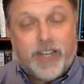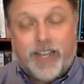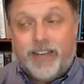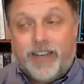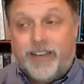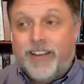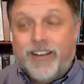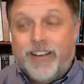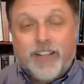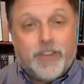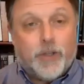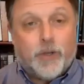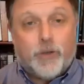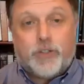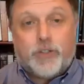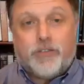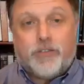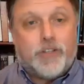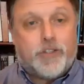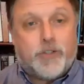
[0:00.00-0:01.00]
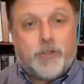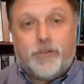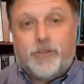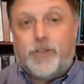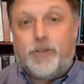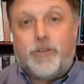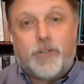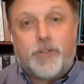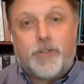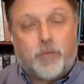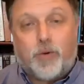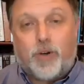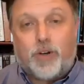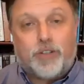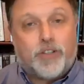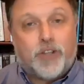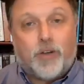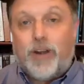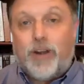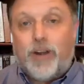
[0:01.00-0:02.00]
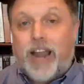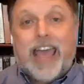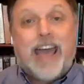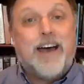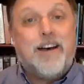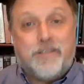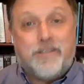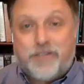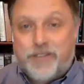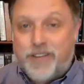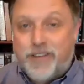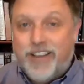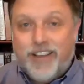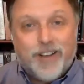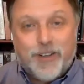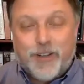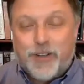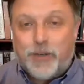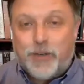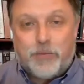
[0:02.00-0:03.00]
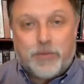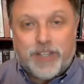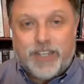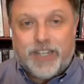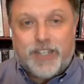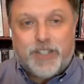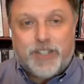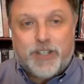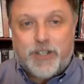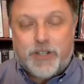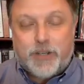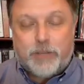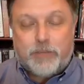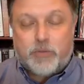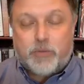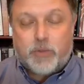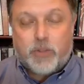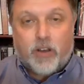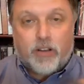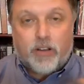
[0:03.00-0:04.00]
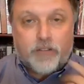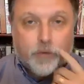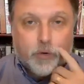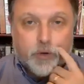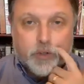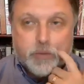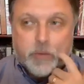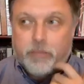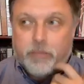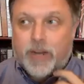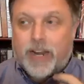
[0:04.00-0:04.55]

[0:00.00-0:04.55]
And those of us who do this work don't have good relationships with law enforcement.